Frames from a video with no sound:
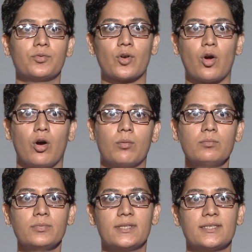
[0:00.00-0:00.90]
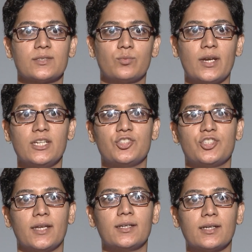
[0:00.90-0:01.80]
from this very
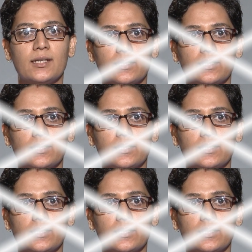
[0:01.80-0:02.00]
generic